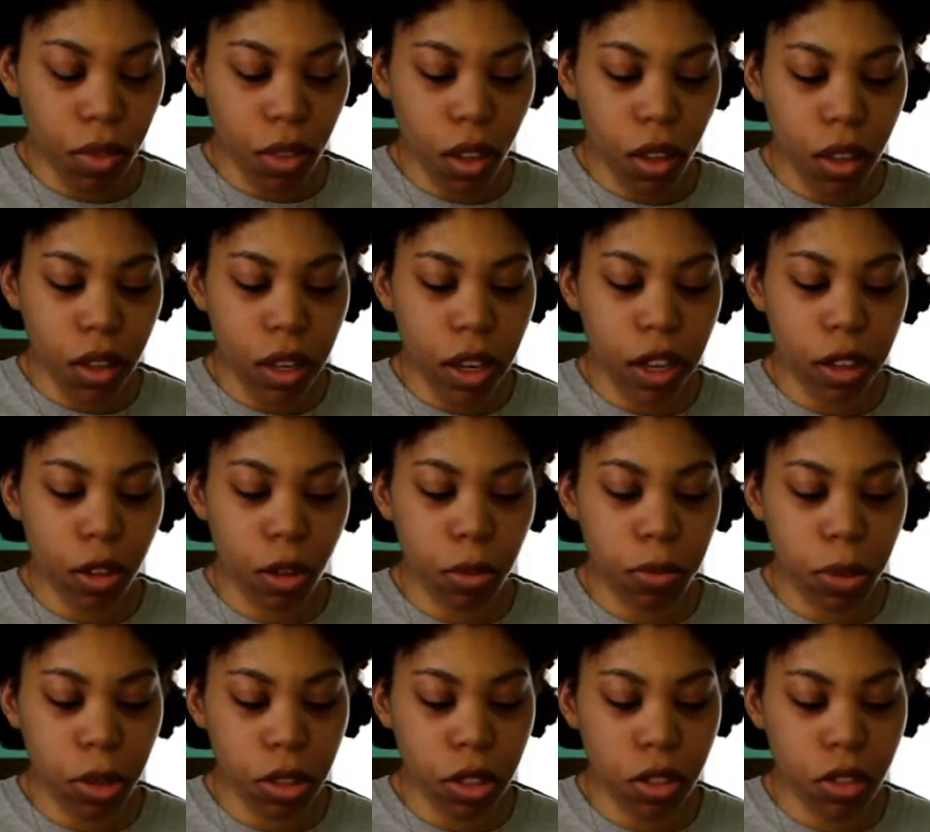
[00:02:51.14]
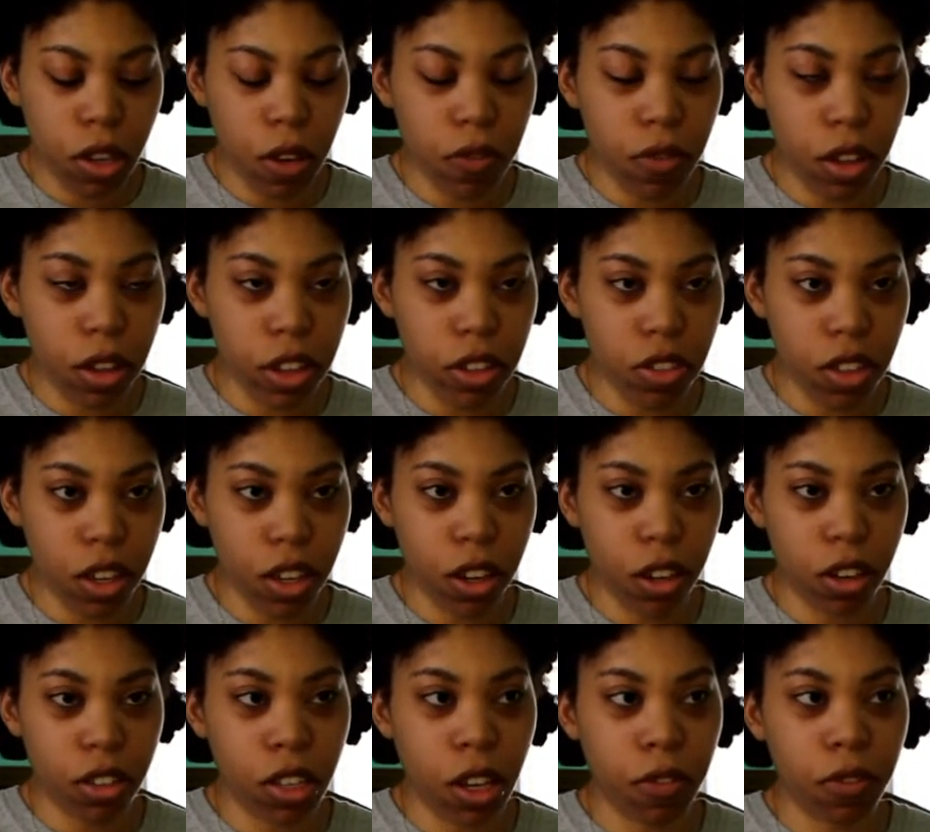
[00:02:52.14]
Yeah, oat milk is definitely
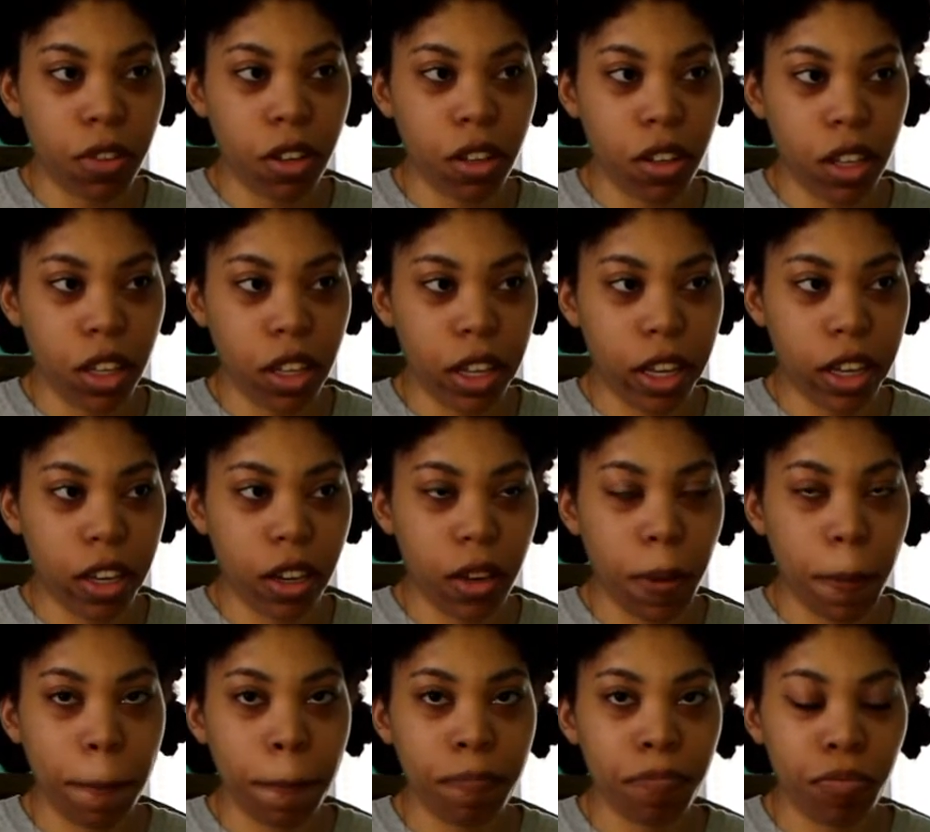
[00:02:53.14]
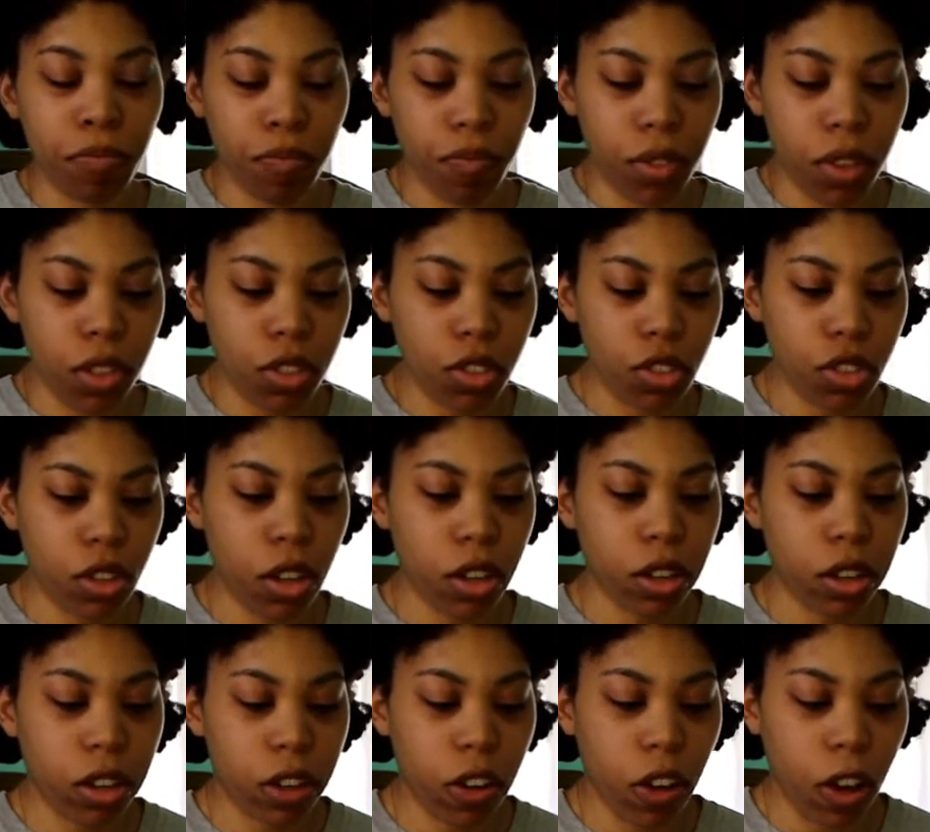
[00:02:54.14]
thicker, definitely like
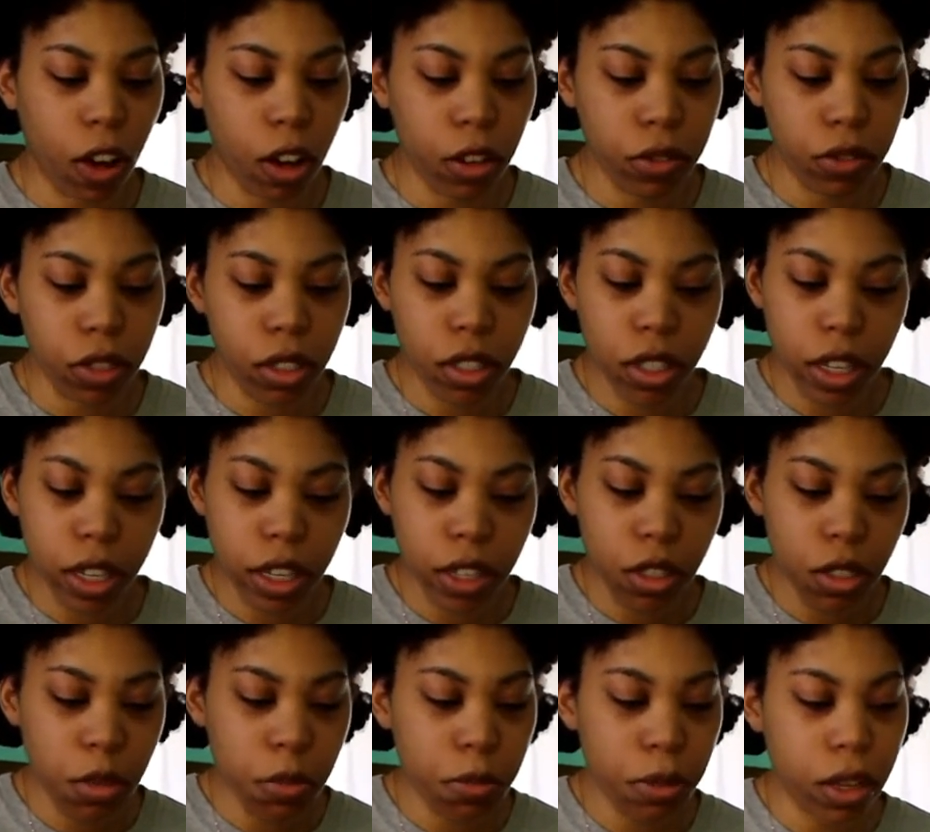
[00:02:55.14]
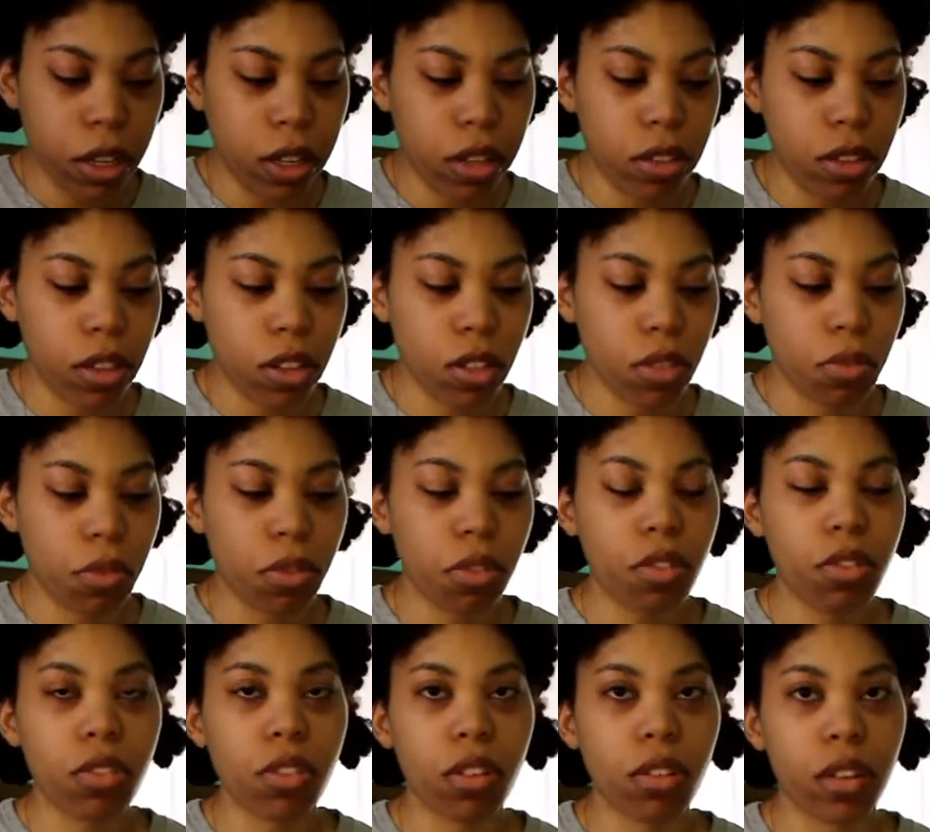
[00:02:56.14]
stronger coffee taste, but this one
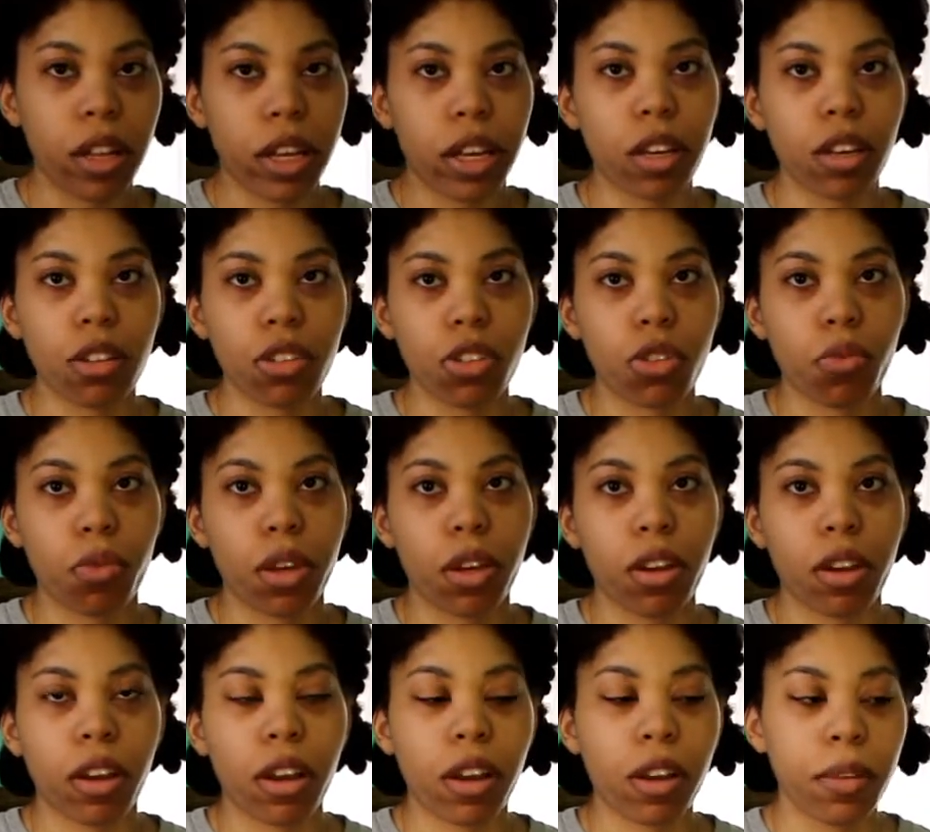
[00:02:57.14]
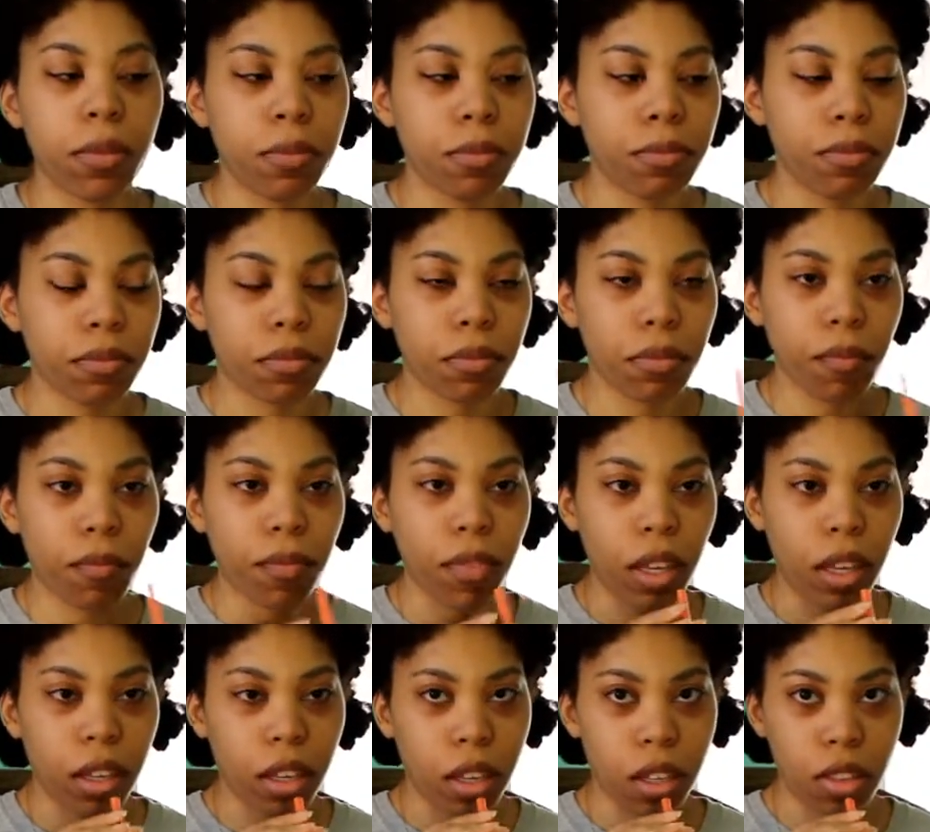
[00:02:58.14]
is like sweeter
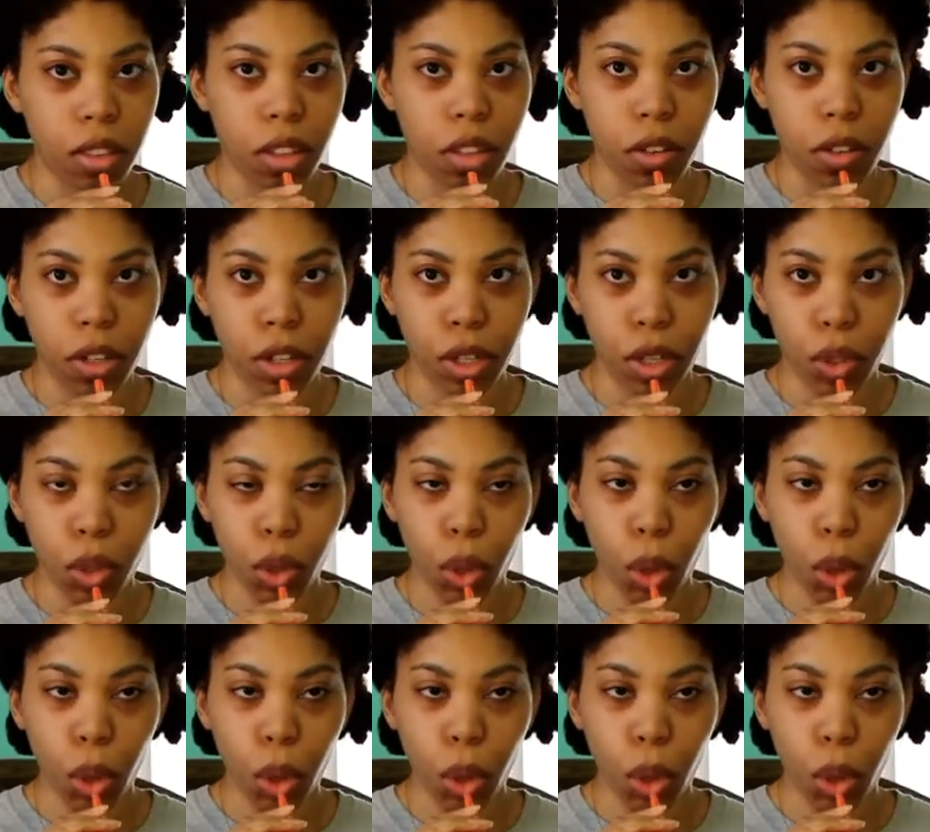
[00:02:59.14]
and thinner.